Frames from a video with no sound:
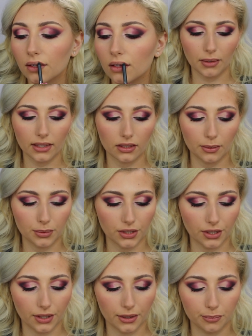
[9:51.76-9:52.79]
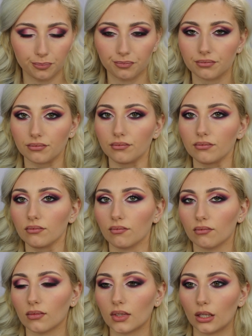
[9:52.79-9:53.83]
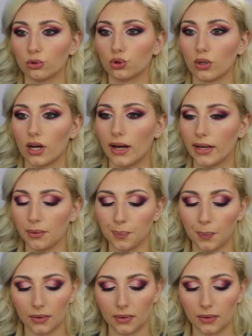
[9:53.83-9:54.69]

My lips are dry